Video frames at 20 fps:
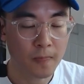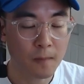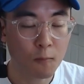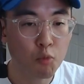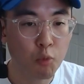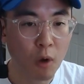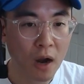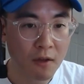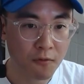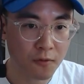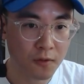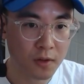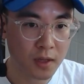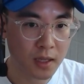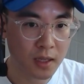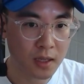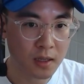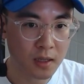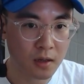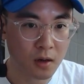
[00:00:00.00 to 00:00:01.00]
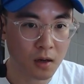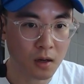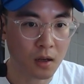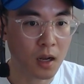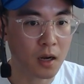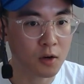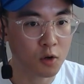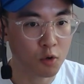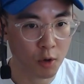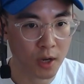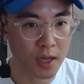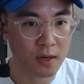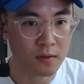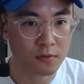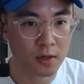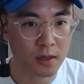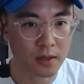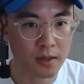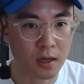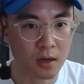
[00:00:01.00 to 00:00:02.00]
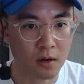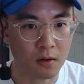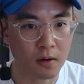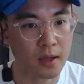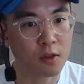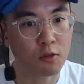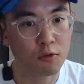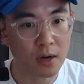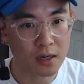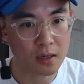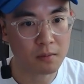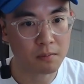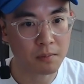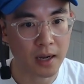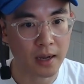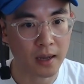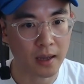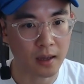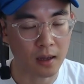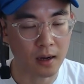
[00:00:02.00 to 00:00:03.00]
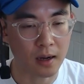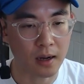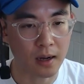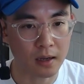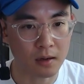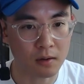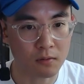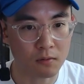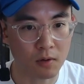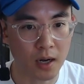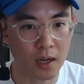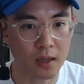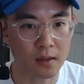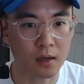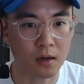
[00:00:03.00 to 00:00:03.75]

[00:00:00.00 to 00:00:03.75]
Rightfully, a lot of creatives right now are like threatened by AI, right?